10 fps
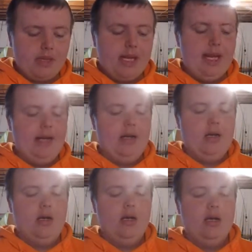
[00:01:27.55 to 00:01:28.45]
and
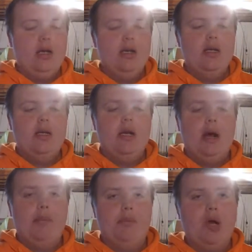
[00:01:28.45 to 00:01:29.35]

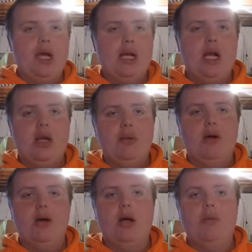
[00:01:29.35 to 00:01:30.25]
I'm probably not going to be
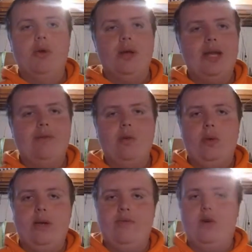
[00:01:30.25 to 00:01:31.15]
able to upload every
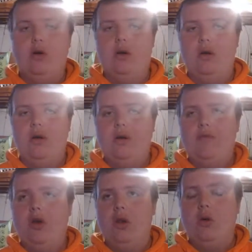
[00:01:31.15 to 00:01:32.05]
week for
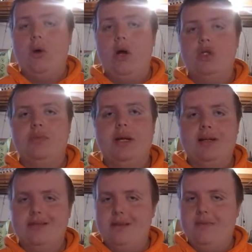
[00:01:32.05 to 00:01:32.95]
a little while just
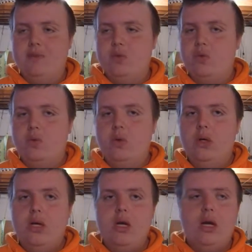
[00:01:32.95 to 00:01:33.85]
because of school.
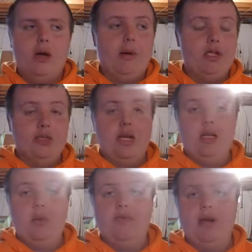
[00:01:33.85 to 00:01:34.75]
I just got
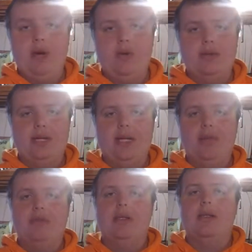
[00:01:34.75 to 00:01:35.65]
done with final
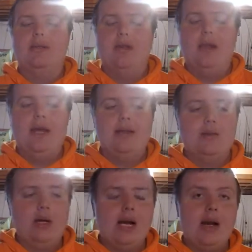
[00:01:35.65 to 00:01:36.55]
exams and this and that,
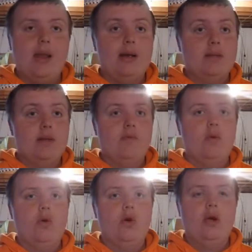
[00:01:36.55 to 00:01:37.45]
so I got a lot of stuff
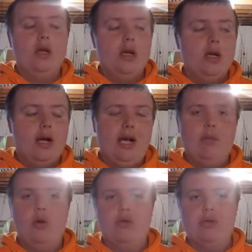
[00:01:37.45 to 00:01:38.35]
going on. I
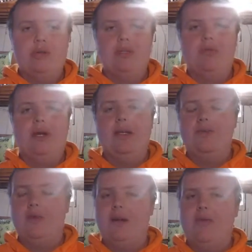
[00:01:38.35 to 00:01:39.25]
am on Christmas break,
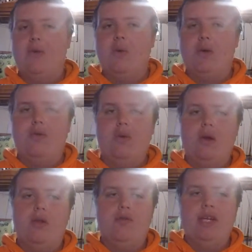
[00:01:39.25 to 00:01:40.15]
so I might record a few
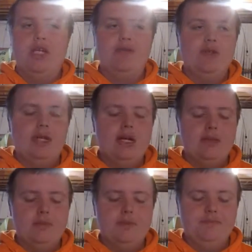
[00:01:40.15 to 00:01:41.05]
other videos for you guys,
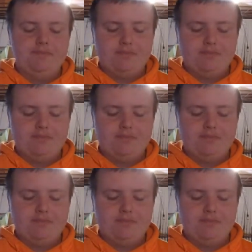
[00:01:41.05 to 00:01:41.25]
but